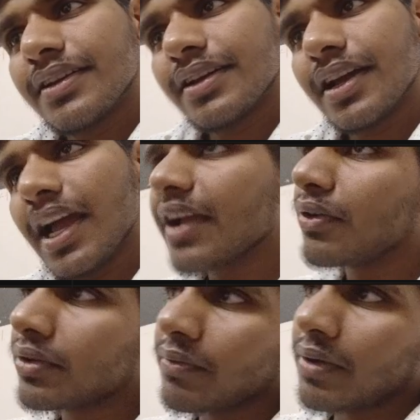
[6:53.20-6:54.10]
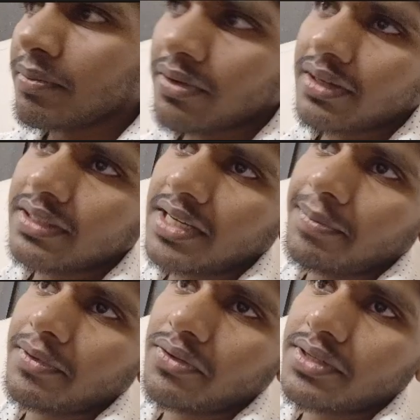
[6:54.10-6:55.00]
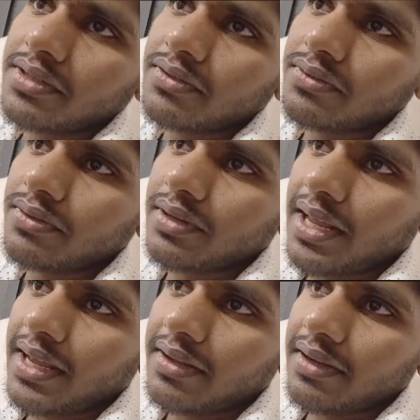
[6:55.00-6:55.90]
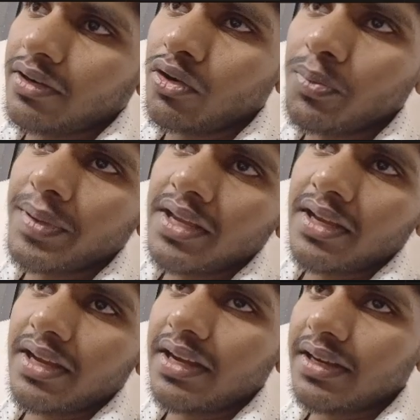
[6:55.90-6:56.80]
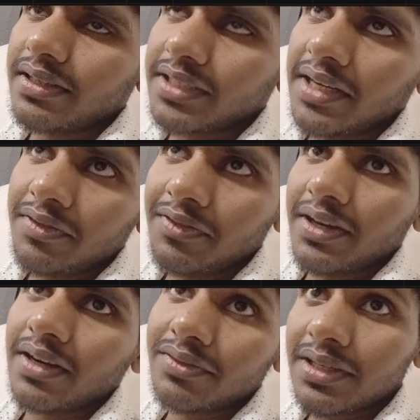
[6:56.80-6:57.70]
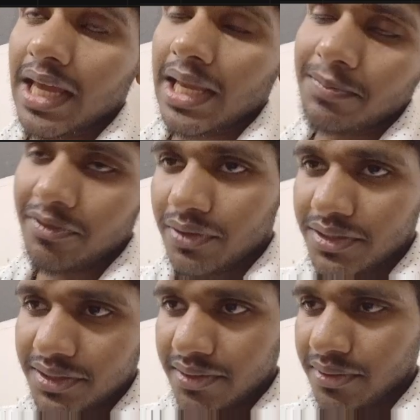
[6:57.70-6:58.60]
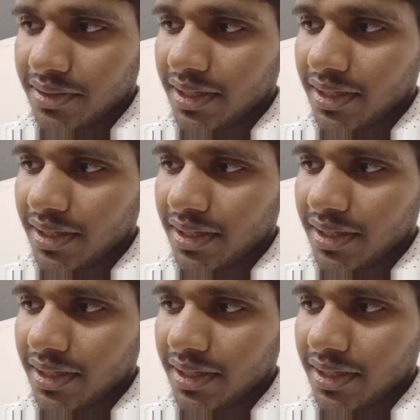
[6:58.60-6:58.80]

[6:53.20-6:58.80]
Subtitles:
got one more step closer to like grouping, trying to figure out type of questions. Okay,